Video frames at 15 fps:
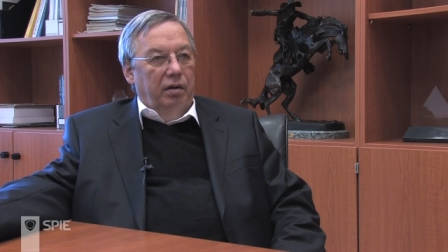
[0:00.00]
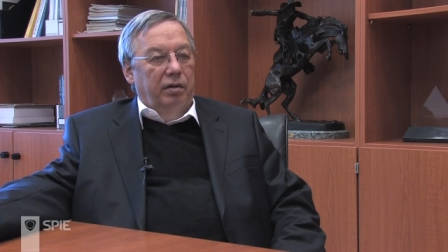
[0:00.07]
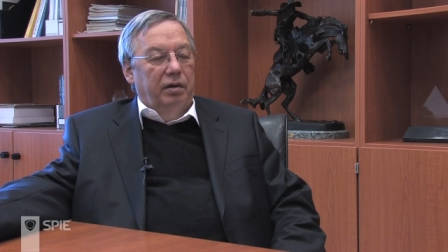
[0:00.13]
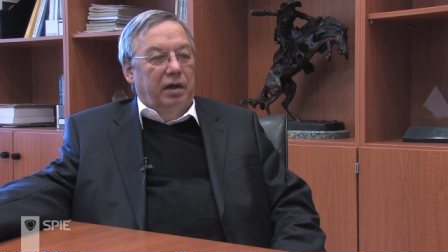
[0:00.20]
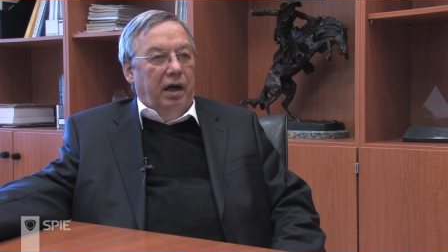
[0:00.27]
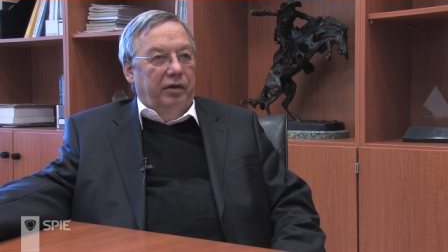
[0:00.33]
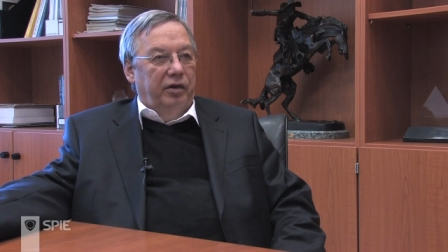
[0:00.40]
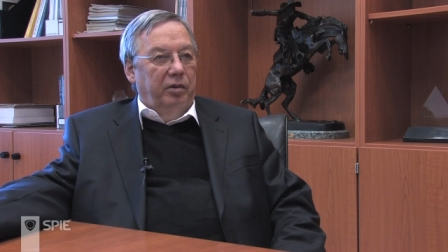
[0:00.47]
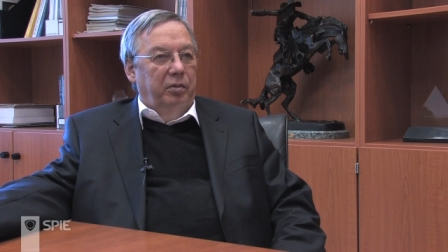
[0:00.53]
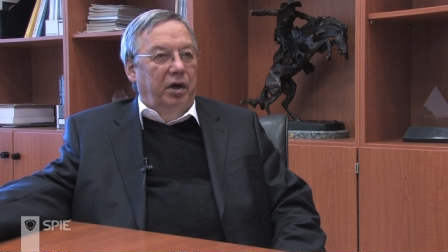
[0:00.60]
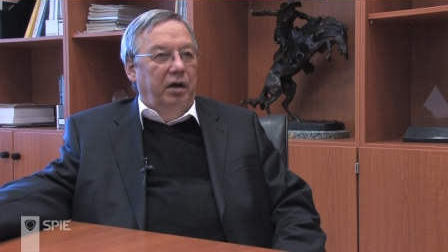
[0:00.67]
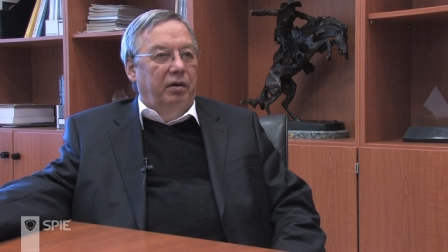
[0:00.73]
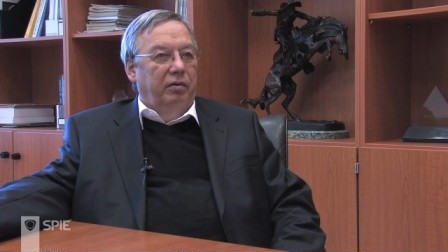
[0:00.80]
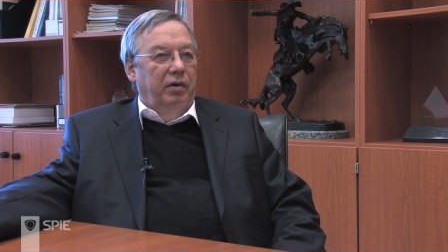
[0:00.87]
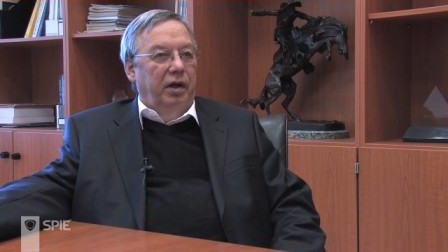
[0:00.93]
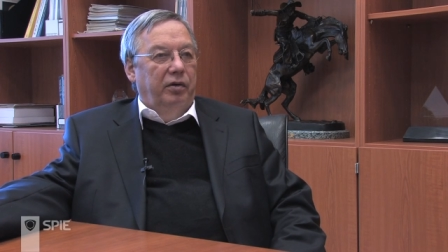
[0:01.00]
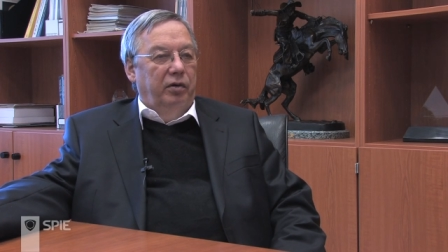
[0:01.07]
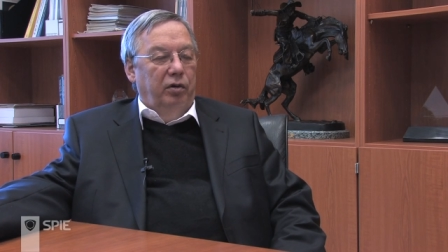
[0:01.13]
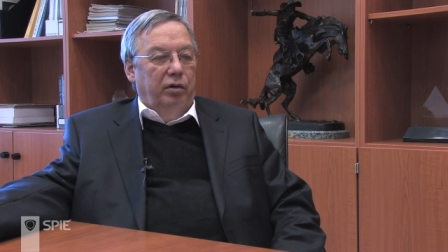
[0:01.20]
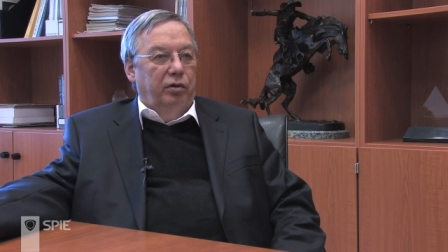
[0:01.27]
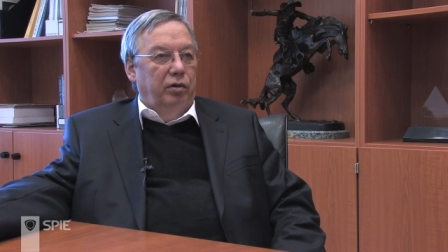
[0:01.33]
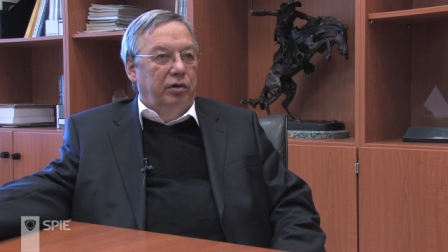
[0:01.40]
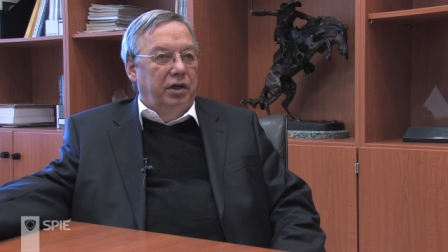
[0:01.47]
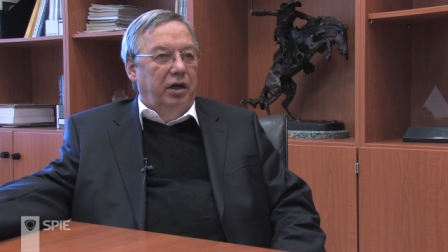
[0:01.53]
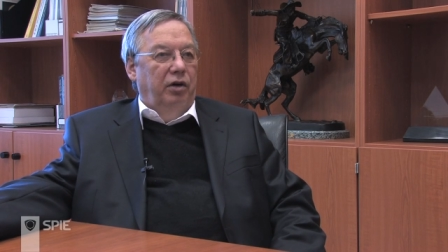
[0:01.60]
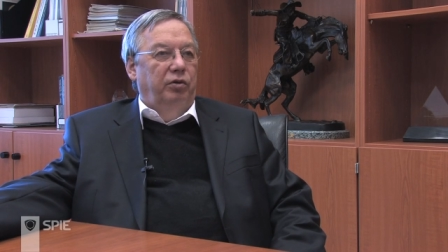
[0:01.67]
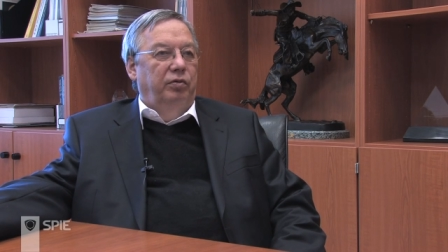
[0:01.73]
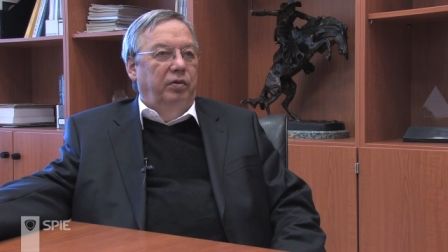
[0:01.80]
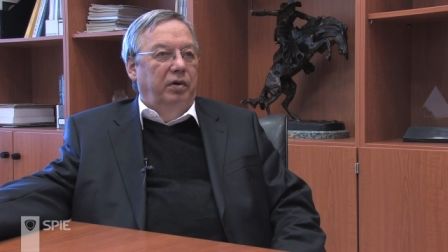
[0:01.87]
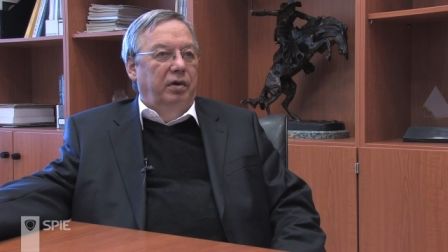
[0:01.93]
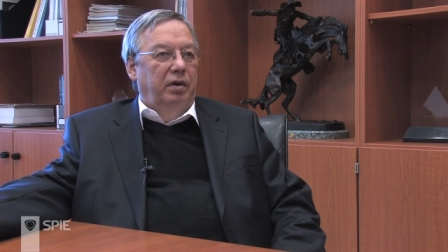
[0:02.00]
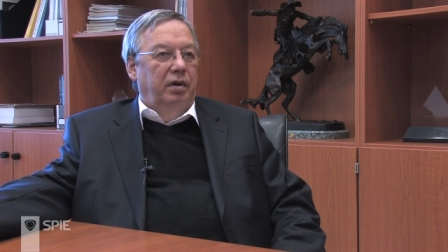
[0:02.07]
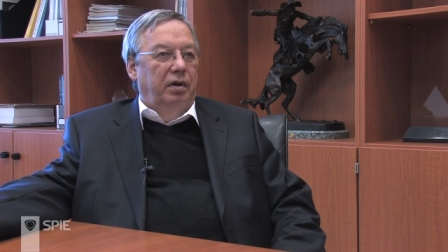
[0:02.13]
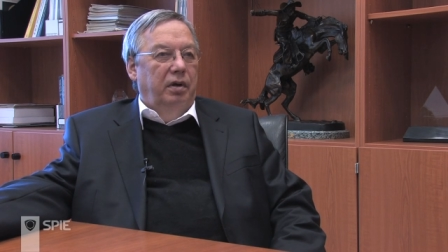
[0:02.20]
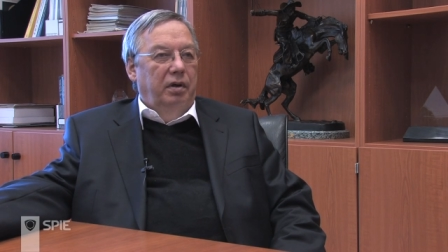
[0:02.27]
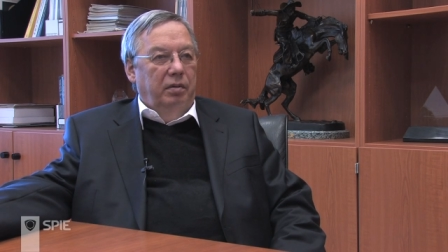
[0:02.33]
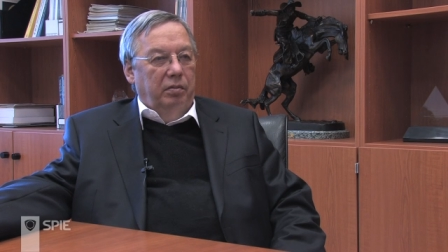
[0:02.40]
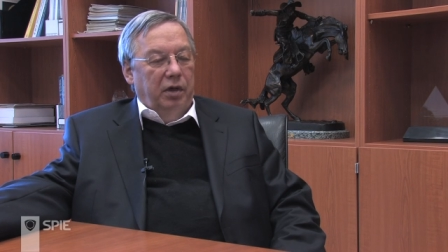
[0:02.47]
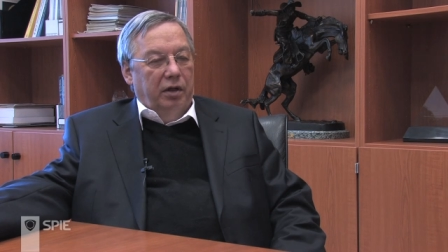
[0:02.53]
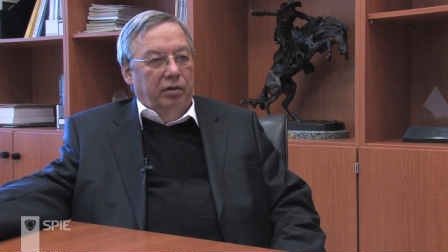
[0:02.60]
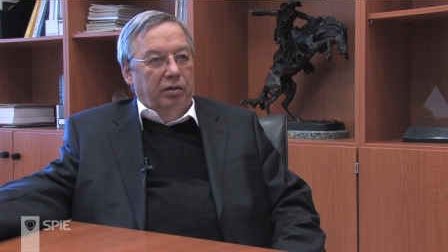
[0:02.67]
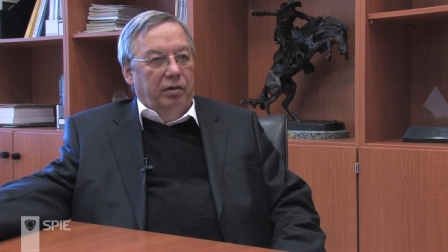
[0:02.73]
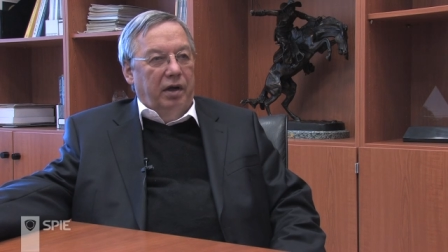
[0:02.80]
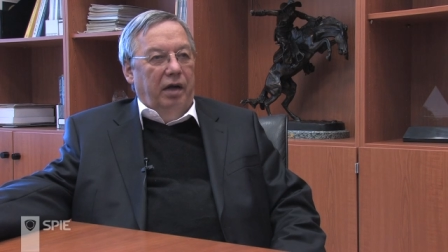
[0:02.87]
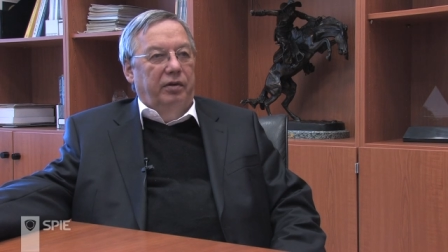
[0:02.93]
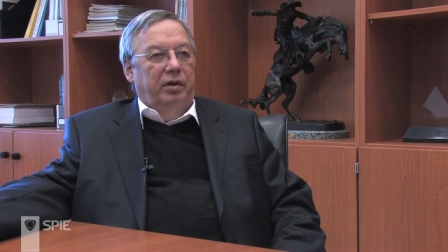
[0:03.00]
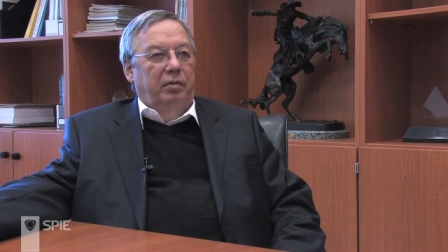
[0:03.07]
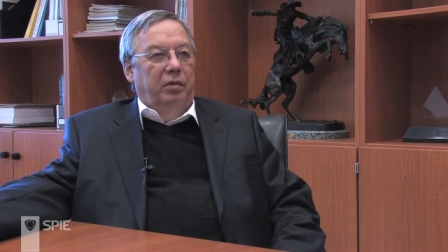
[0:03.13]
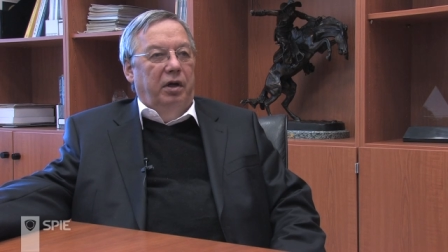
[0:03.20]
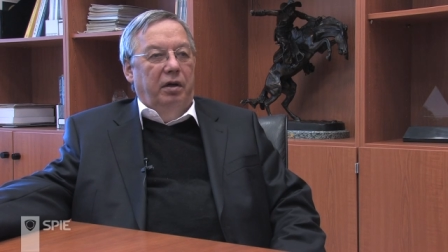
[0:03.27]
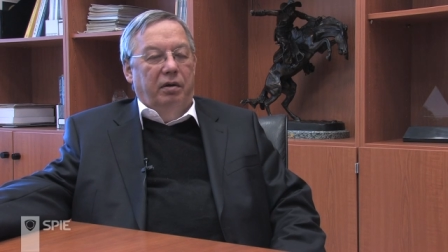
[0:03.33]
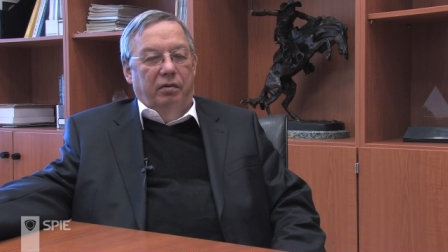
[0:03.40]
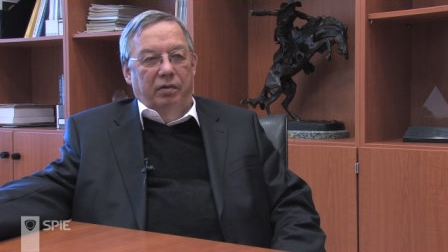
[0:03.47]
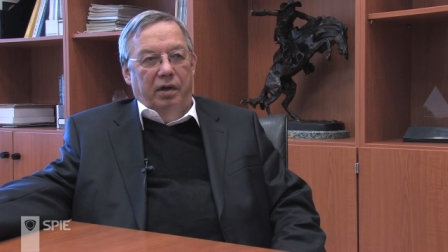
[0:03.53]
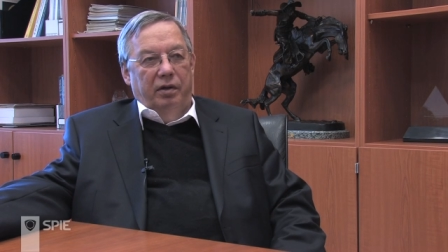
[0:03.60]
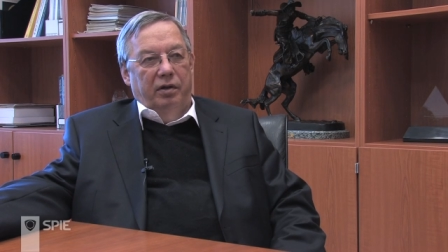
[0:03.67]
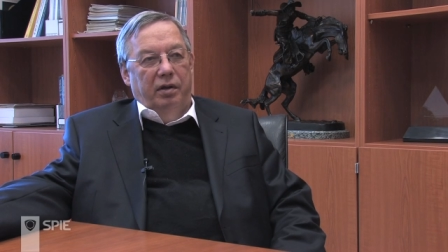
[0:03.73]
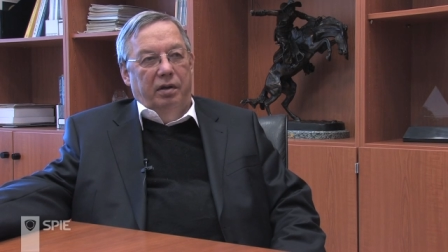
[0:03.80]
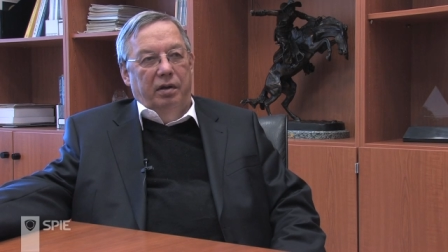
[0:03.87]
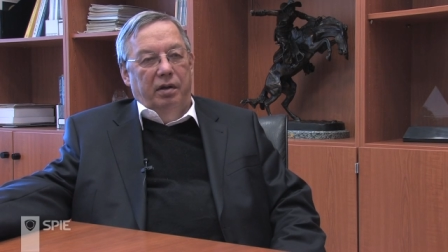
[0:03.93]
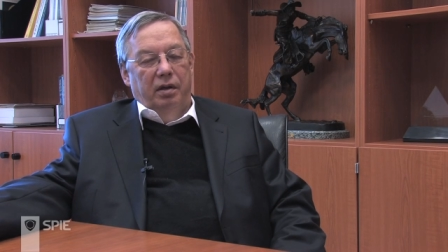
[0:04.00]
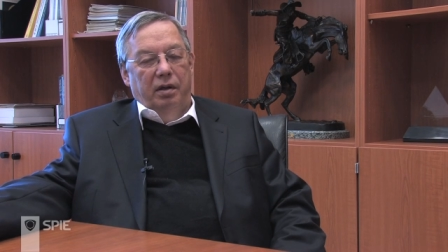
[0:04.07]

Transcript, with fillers: on customer request, not to shelf, but to customer request.